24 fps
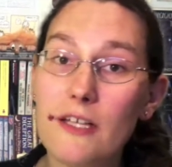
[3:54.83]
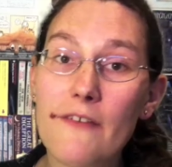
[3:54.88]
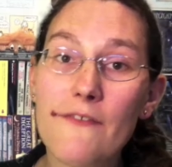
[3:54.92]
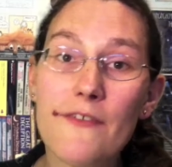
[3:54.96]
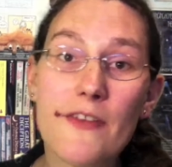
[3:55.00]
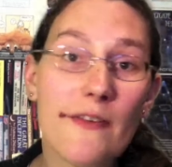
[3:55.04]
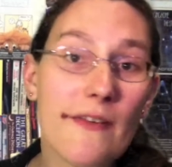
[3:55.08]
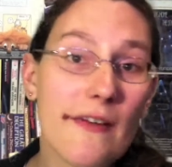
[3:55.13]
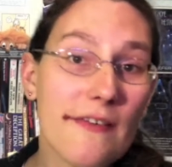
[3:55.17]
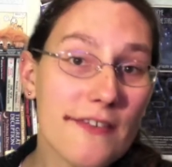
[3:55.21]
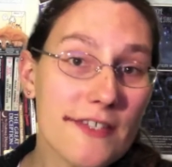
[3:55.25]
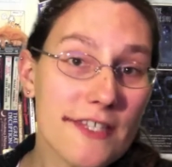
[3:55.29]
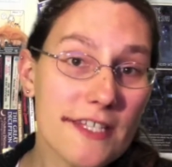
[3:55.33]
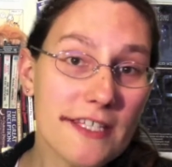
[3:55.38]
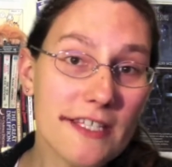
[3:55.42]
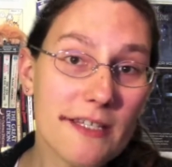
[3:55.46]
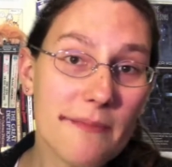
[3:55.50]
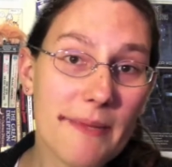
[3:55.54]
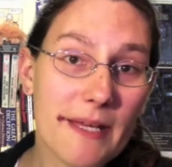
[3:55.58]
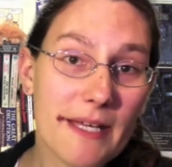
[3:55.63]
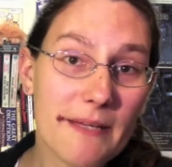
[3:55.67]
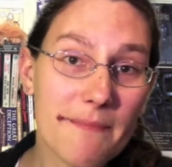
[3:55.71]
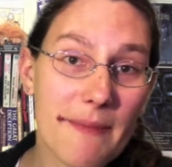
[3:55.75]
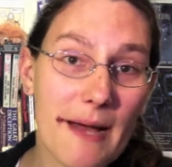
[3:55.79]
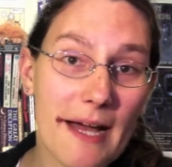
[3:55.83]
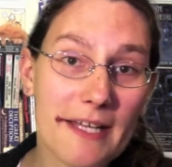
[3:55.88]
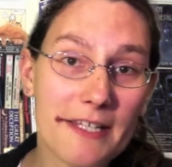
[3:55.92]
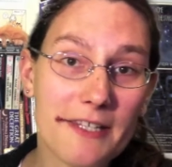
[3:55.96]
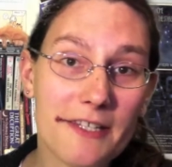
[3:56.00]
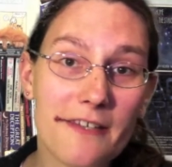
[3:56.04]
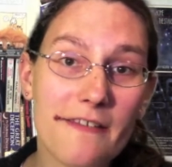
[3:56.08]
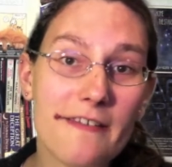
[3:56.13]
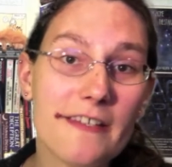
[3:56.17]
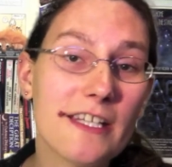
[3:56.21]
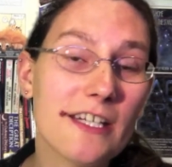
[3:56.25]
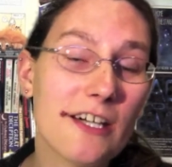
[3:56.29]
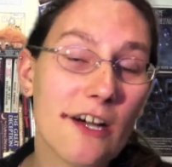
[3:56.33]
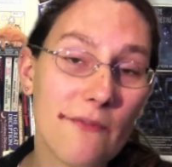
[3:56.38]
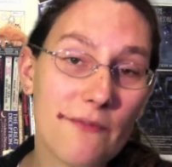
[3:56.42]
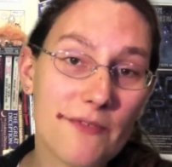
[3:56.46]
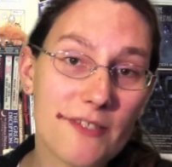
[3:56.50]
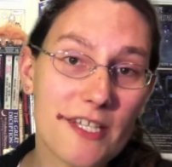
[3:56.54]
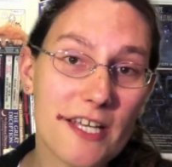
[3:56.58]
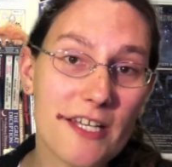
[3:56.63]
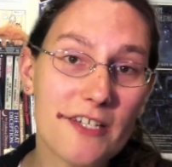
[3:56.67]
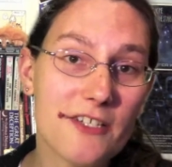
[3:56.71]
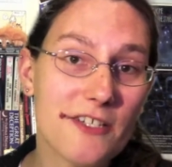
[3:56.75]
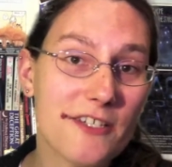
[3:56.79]
If you've ever seen The Big Bang Theory, the
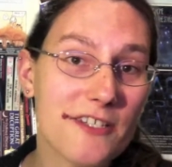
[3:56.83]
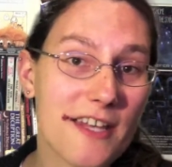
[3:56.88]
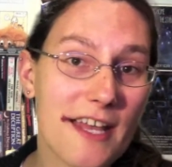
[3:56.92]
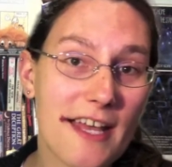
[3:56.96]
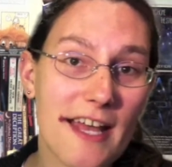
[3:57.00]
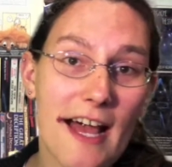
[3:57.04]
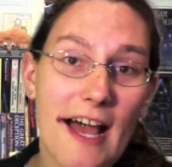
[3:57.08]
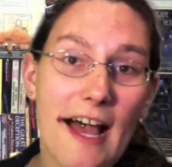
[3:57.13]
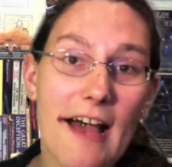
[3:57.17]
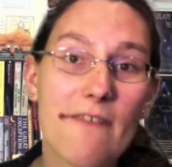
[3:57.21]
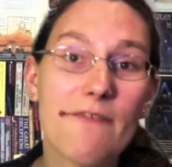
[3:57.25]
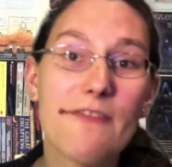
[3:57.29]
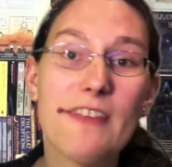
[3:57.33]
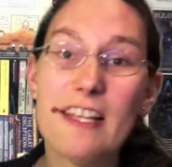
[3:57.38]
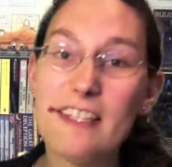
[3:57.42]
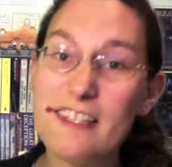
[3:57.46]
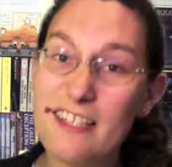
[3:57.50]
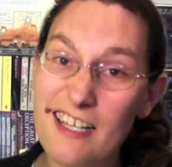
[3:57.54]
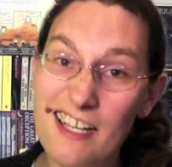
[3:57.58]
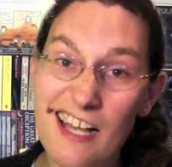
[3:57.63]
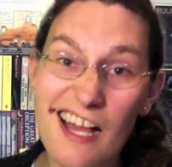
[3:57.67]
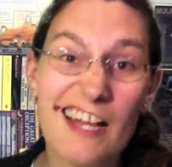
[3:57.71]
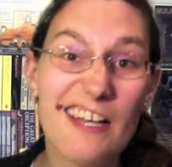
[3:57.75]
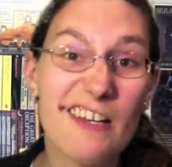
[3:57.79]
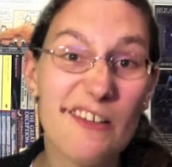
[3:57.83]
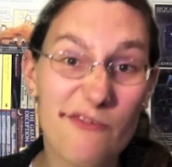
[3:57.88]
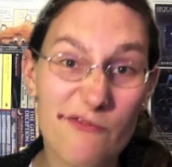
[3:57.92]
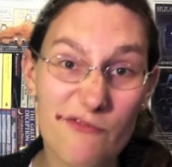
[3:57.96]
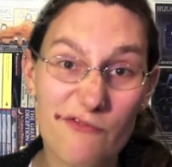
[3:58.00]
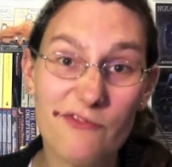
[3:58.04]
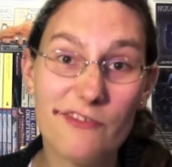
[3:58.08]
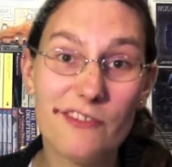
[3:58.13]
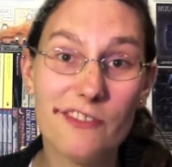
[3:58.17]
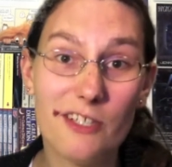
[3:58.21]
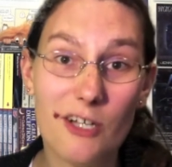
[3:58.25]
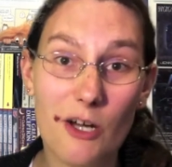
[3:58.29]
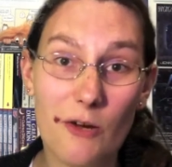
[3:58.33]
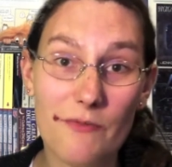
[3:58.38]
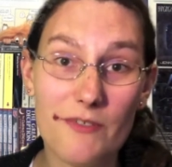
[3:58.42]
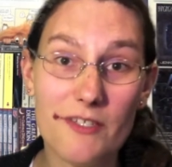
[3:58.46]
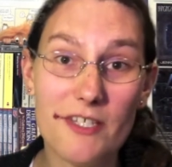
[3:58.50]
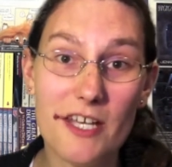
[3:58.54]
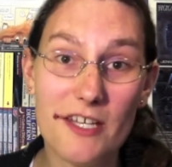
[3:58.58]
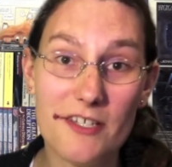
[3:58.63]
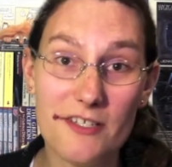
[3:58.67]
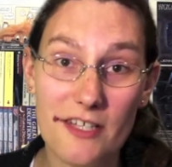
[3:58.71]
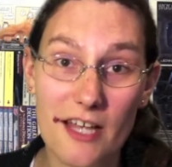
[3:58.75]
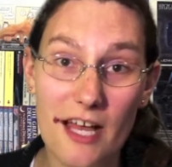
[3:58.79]
conversations they have, that's a kind of
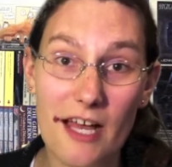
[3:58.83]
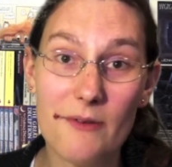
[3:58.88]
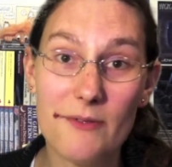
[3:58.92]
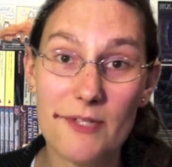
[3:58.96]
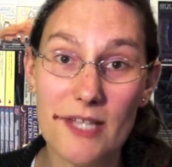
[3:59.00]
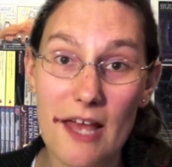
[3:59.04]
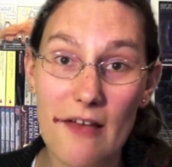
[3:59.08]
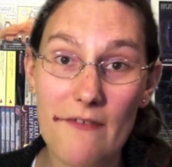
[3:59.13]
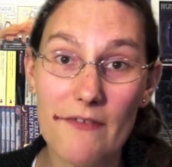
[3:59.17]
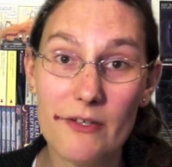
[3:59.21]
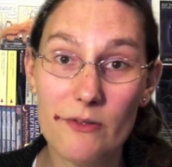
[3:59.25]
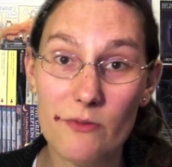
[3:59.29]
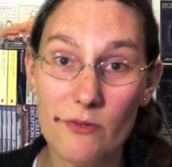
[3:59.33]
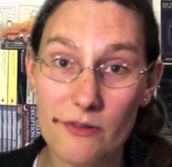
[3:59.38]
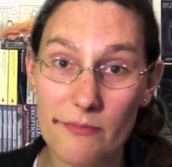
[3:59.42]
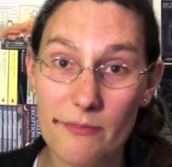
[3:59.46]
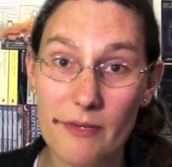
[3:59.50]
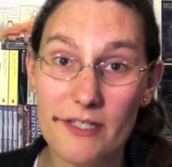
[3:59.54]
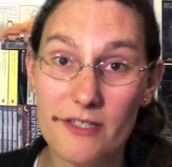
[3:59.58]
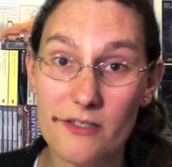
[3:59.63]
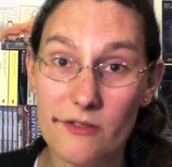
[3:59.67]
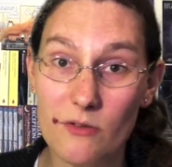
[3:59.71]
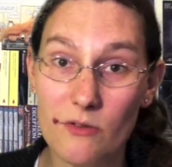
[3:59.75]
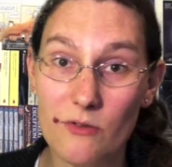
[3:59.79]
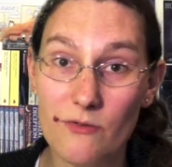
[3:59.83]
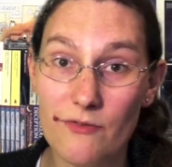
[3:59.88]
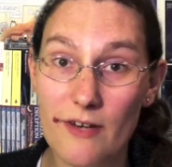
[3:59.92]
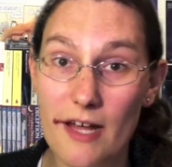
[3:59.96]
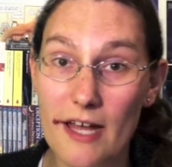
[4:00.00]
conversation I was having with my school